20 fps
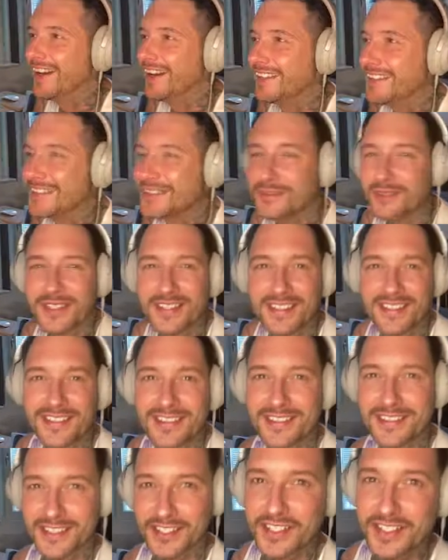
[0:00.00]
I just wanted
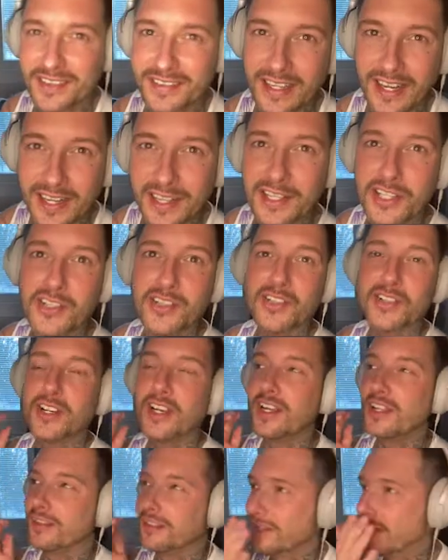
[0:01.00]
to tell you
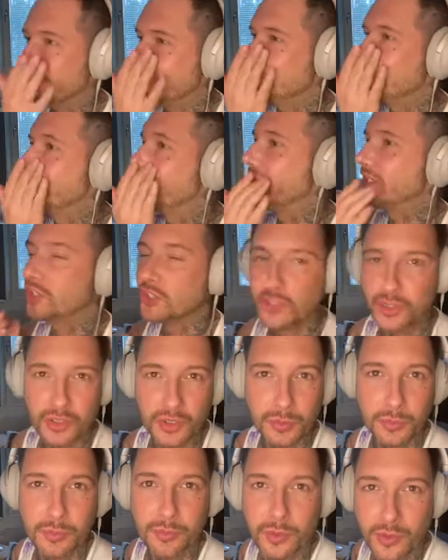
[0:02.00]
that my
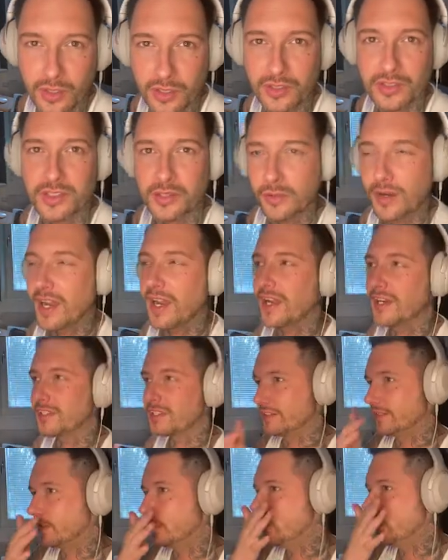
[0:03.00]
YouTube world
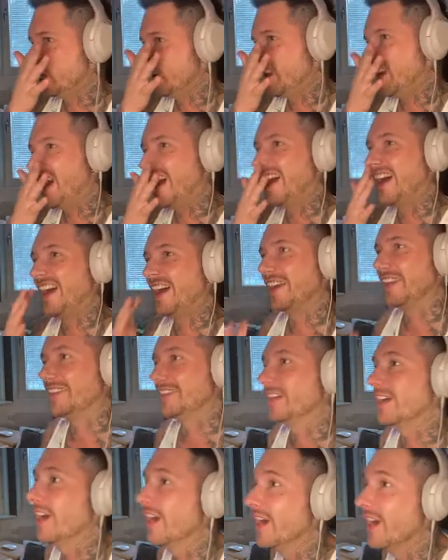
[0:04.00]
crashed and
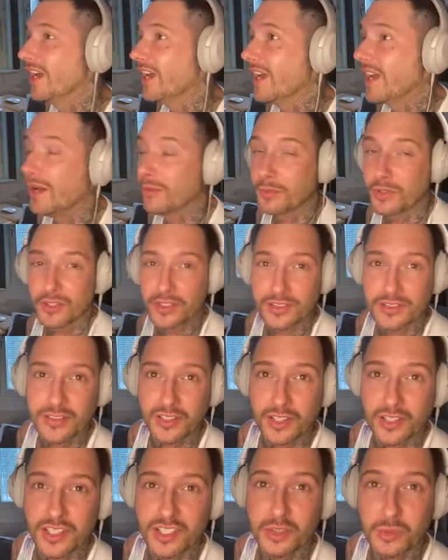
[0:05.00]
I am gonna
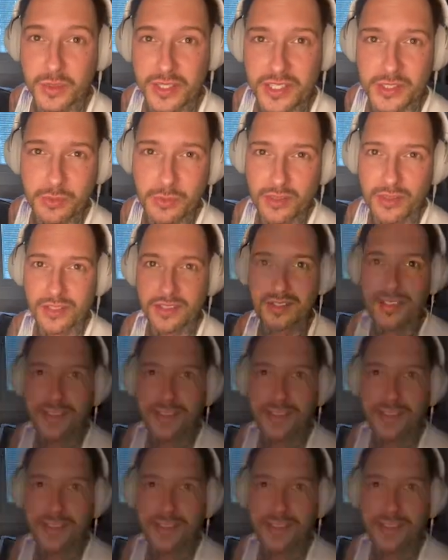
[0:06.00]
start a Twitch world